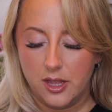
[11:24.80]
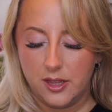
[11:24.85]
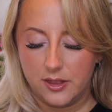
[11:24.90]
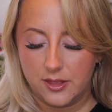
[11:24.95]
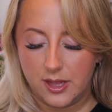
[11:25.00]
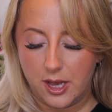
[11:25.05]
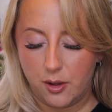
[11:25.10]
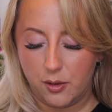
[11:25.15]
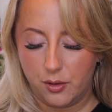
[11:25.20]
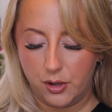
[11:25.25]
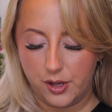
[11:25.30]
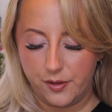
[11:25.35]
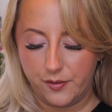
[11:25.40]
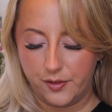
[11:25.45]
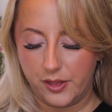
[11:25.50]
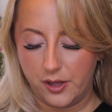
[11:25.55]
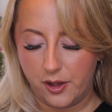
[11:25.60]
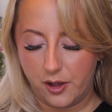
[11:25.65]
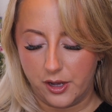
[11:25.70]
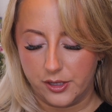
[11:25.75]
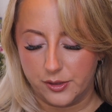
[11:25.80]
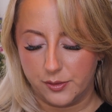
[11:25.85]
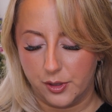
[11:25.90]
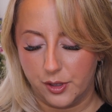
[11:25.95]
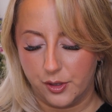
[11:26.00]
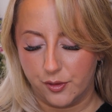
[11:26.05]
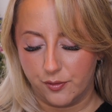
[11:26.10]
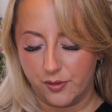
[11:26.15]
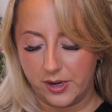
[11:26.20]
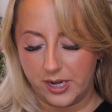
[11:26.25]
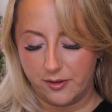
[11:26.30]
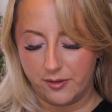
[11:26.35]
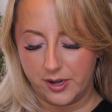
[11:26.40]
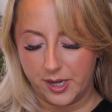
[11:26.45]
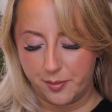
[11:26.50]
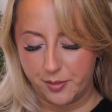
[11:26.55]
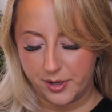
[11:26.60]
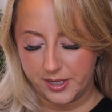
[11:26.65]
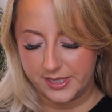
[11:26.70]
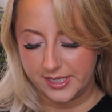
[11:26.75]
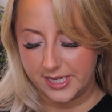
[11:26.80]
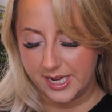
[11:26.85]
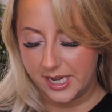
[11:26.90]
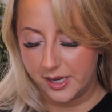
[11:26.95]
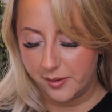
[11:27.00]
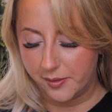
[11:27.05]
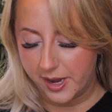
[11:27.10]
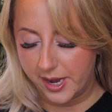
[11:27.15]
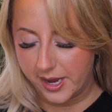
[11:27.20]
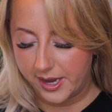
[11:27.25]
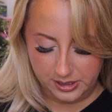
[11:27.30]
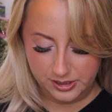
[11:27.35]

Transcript: that all over the eyes would look really pretty anyway.